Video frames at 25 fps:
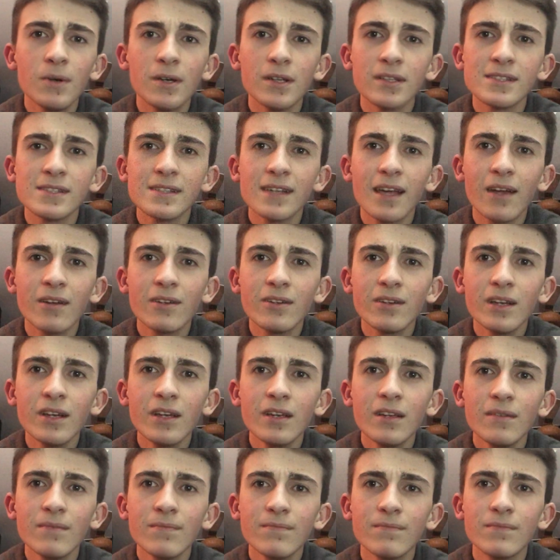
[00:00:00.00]

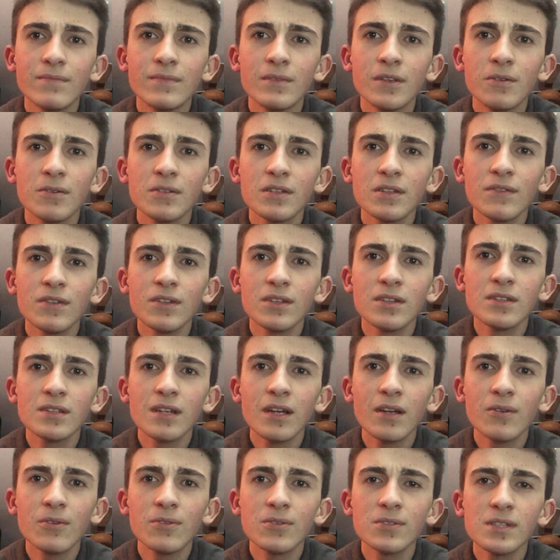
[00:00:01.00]
Saturday? It was even
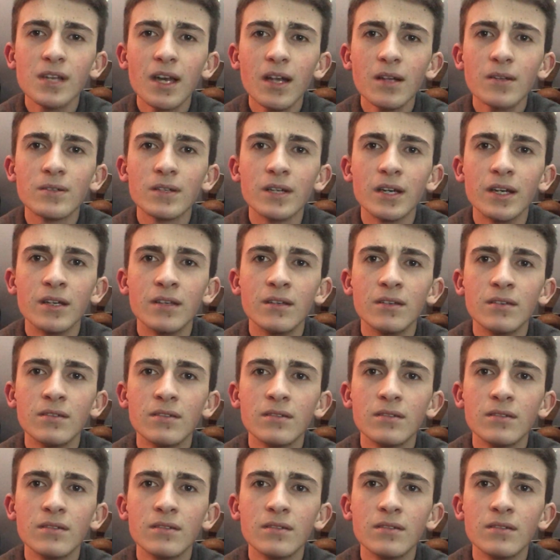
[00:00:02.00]
tight on Saturday.